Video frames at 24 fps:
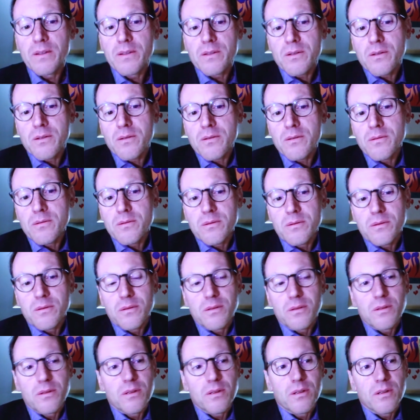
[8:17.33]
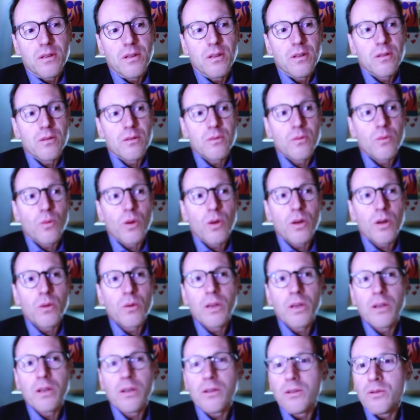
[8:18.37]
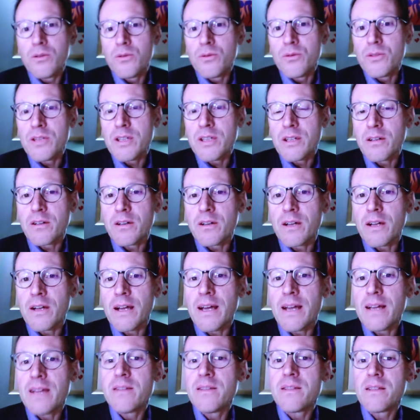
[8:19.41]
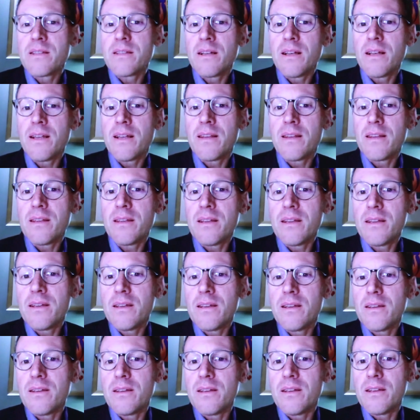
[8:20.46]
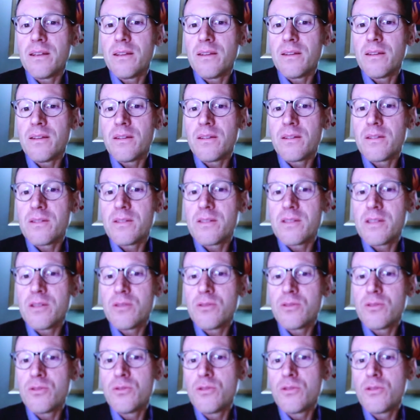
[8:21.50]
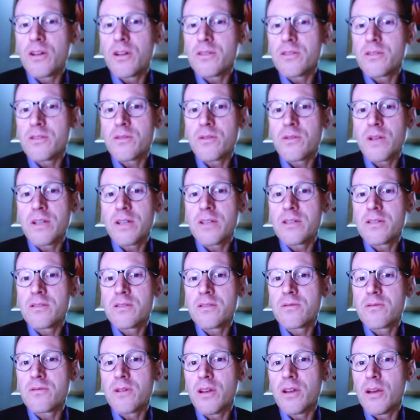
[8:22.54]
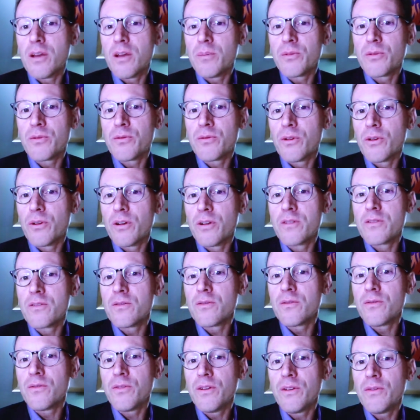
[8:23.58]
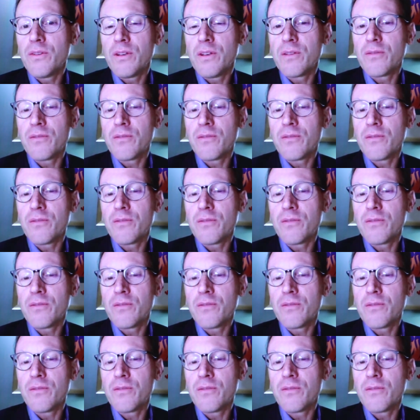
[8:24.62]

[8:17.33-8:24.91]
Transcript: So, you know, what are we going to do? Sit on our hands and let the, the, the C O two concentrations run up to four hundred fifty